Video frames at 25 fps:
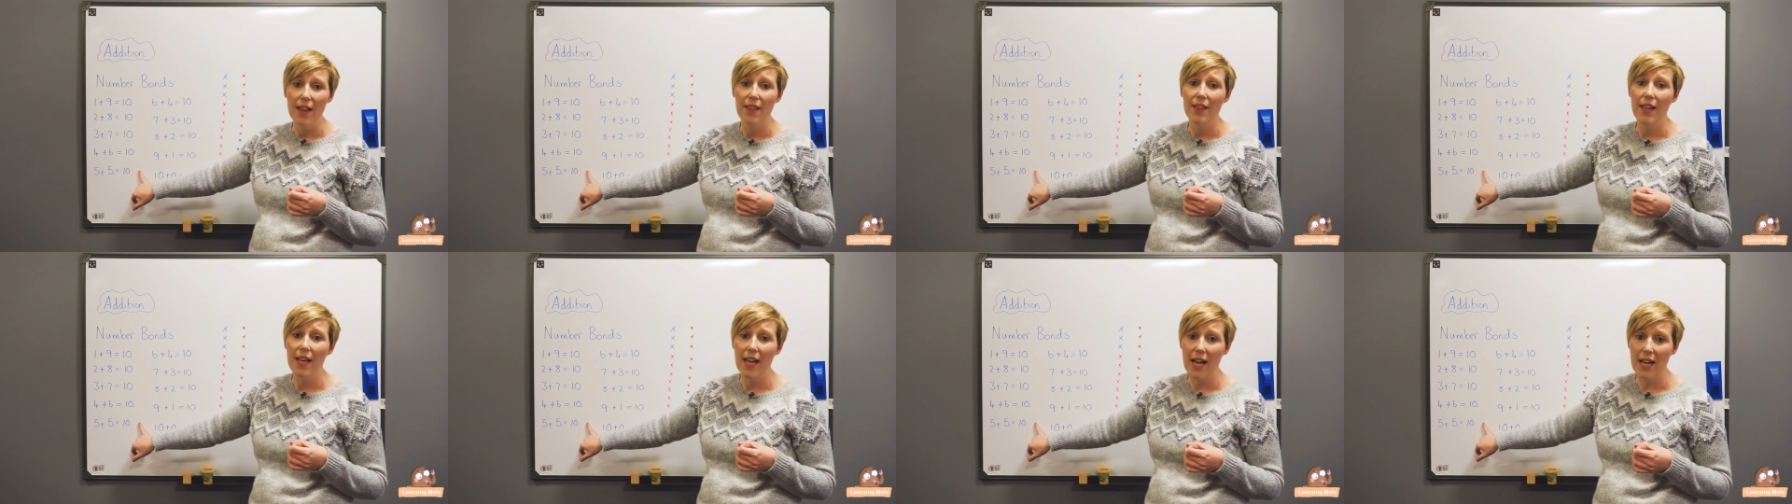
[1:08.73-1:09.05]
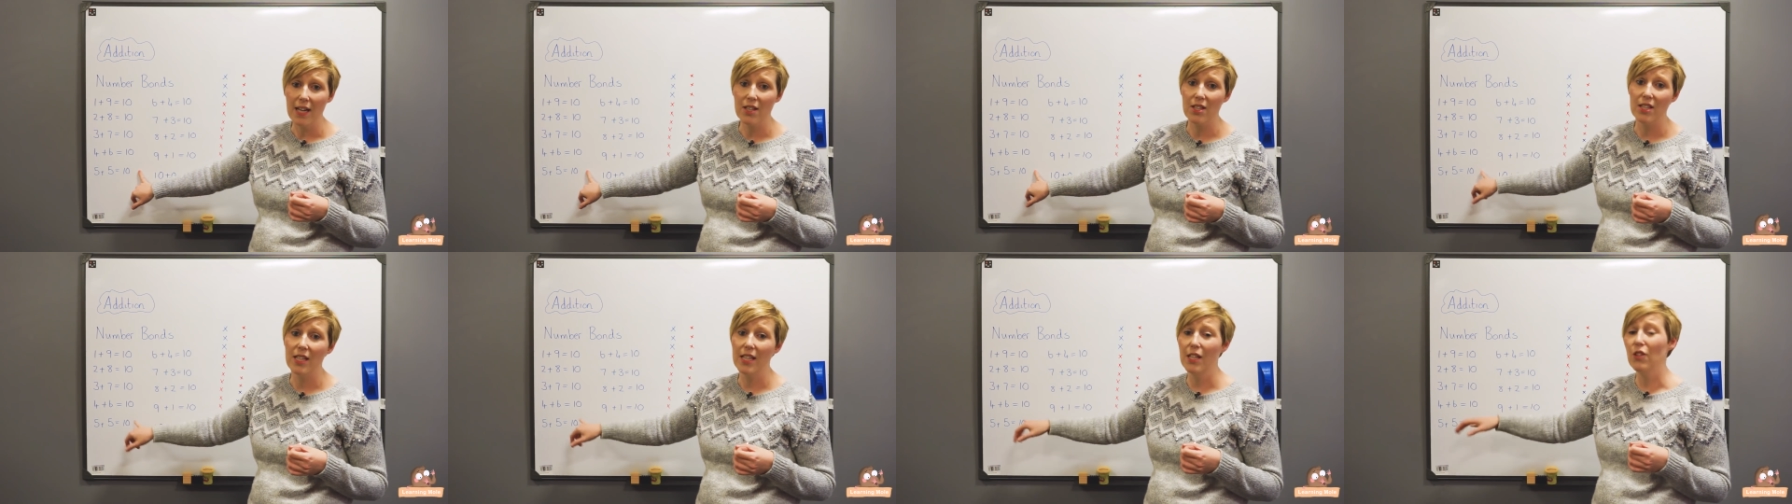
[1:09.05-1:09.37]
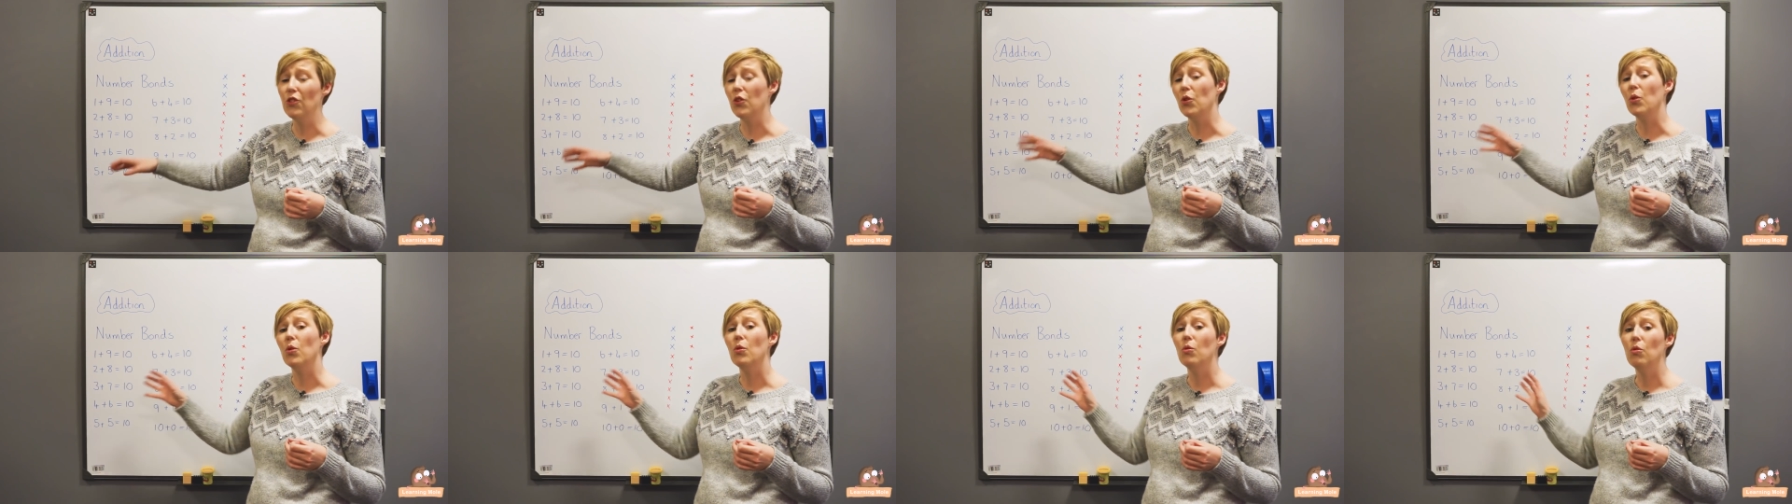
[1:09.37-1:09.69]
they actually
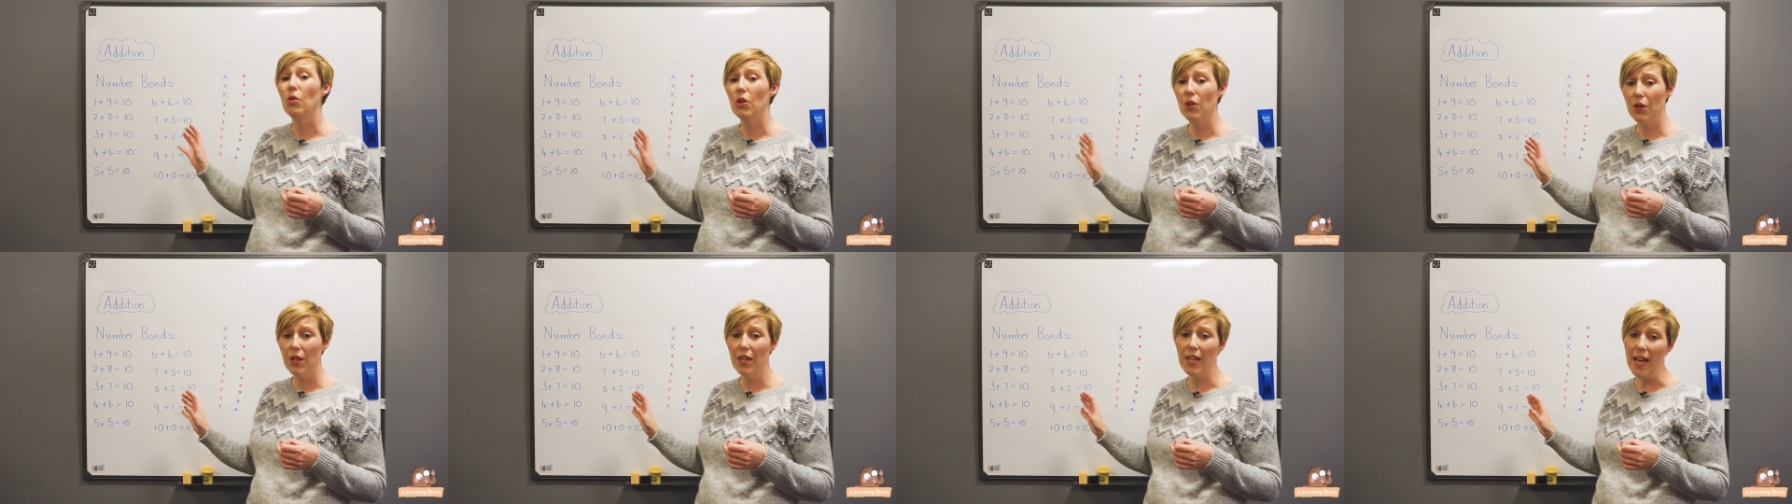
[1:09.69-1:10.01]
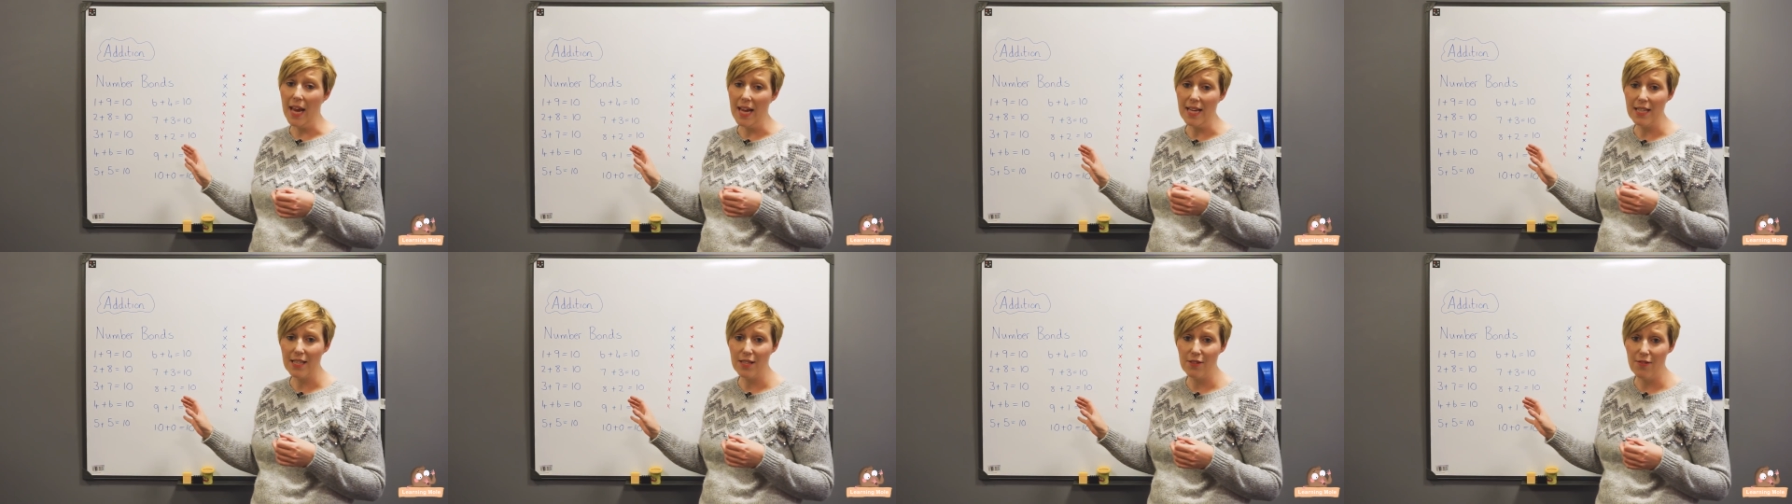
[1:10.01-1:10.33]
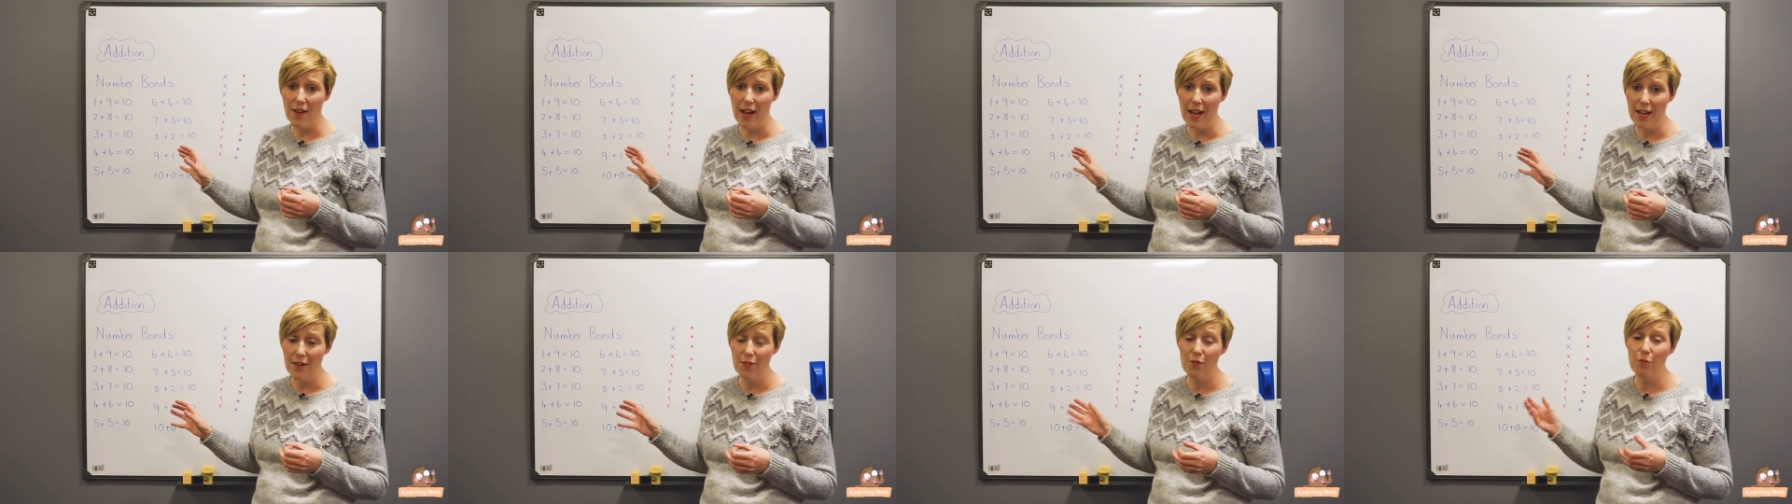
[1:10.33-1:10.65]
know the next
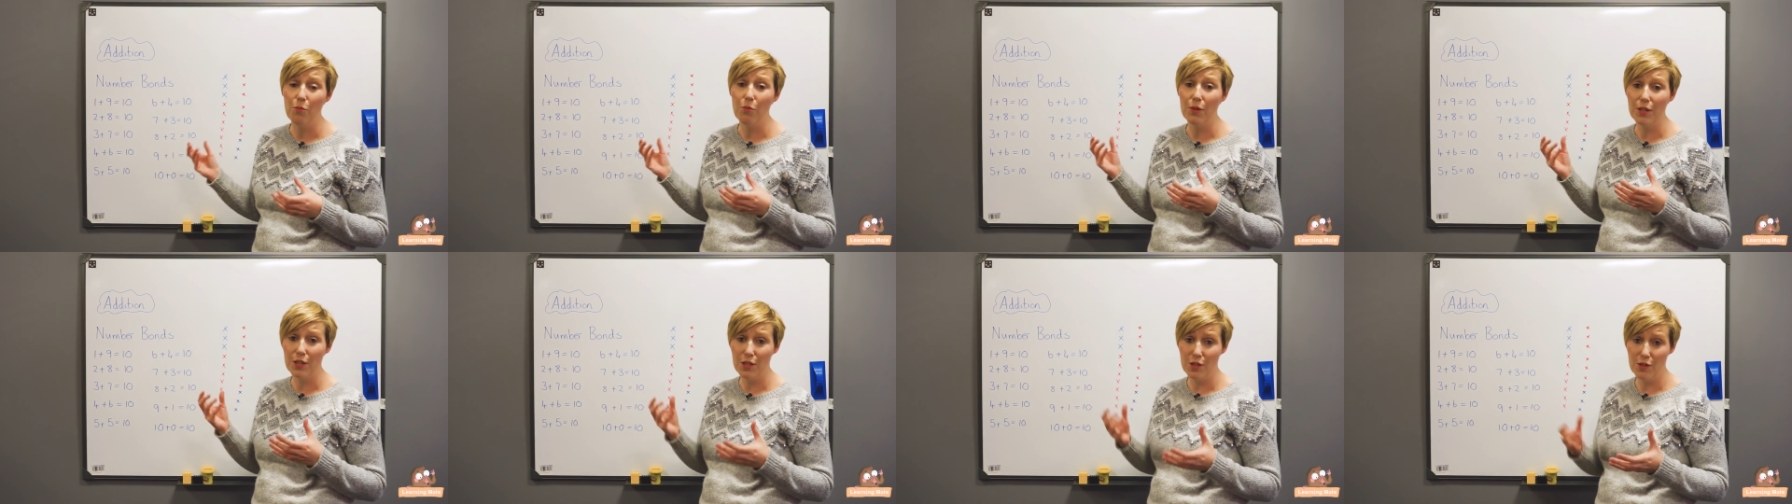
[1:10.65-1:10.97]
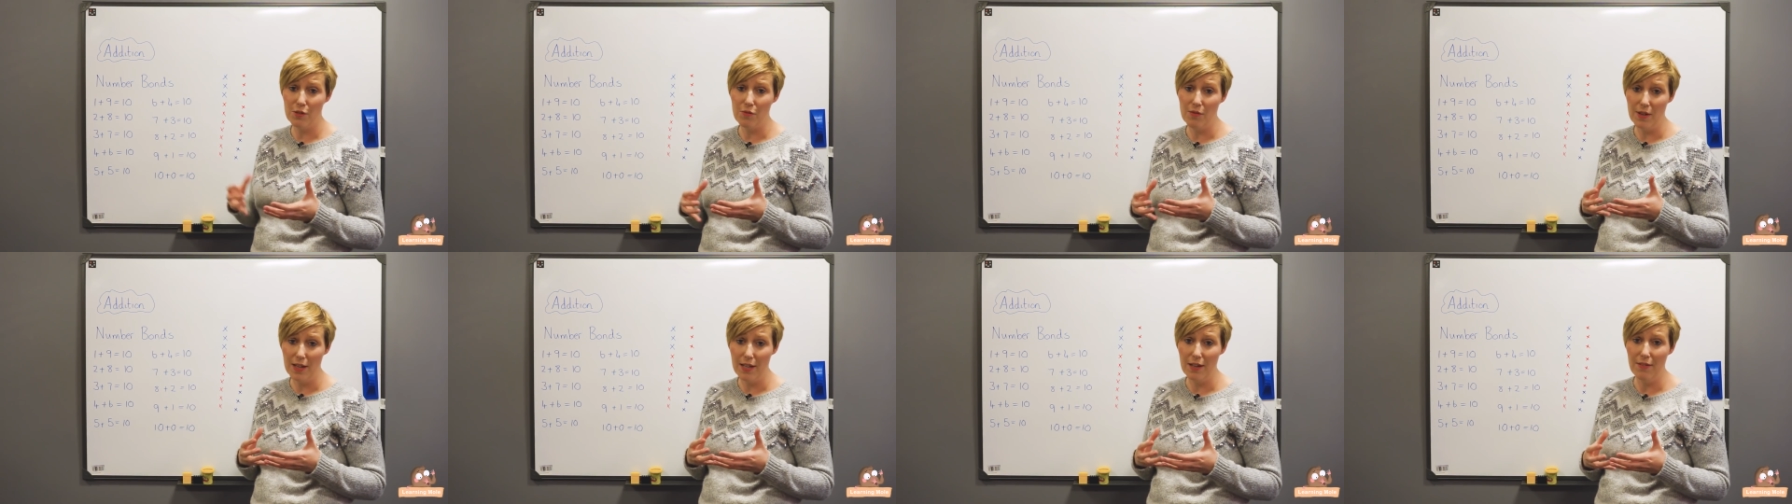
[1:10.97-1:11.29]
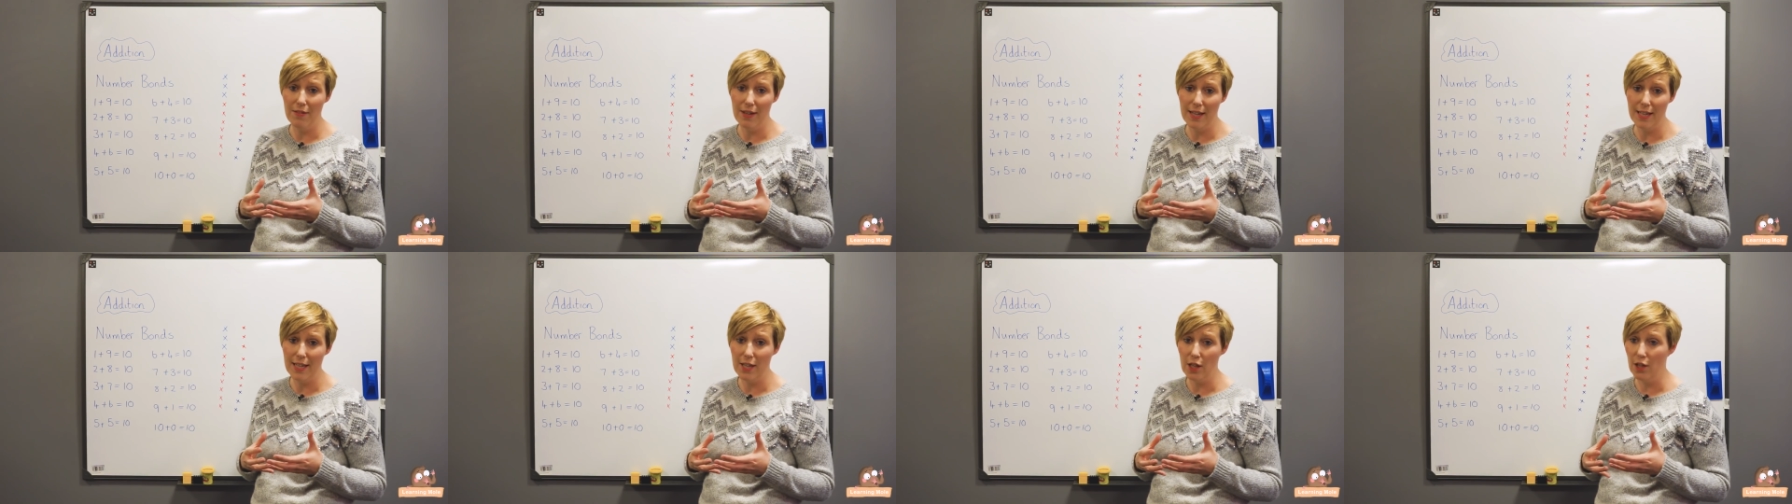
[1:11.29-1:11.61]
5, which is really,
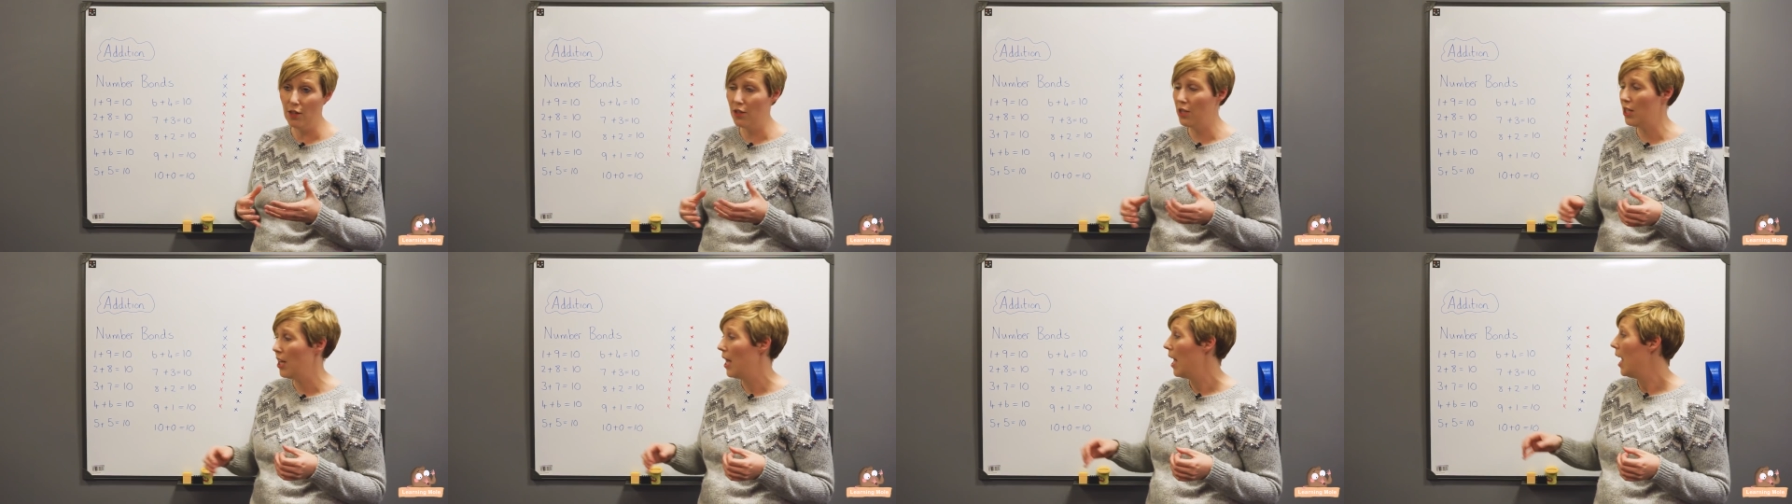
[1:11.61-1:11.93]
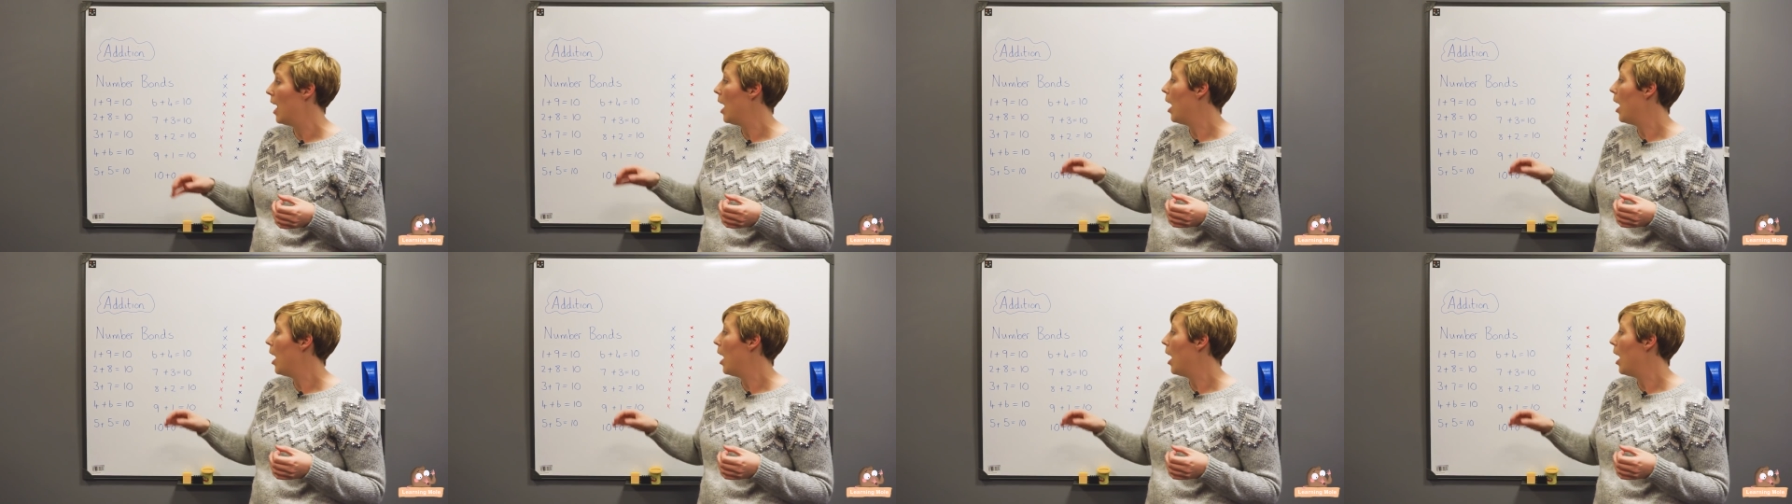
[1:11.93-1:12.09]
really good.